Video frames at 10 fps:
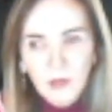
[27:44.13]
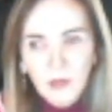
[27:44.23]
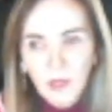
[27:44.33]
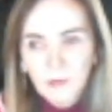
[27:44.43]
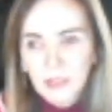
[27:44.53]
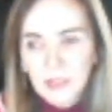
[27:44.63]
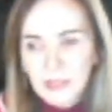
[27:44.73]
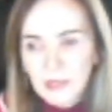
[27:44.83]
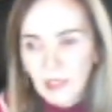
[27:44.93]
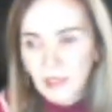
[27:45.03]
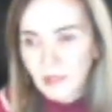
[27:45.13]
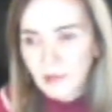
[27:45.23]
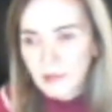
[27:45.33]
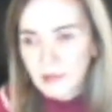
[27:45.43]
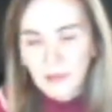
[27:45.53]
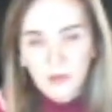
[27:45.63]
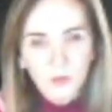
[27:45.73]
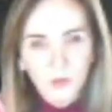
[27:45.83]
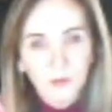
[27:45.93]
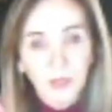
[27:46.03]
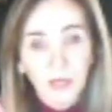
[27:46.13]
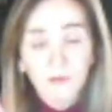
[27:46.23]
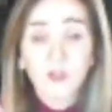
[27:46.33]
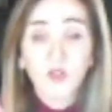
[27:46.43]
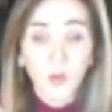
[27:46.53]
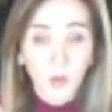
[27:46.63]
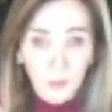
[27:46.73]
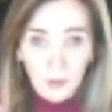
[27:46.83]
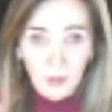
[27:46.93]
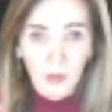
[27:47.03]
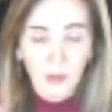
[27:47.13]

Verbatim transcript: I hate to say this word, but I feel normal.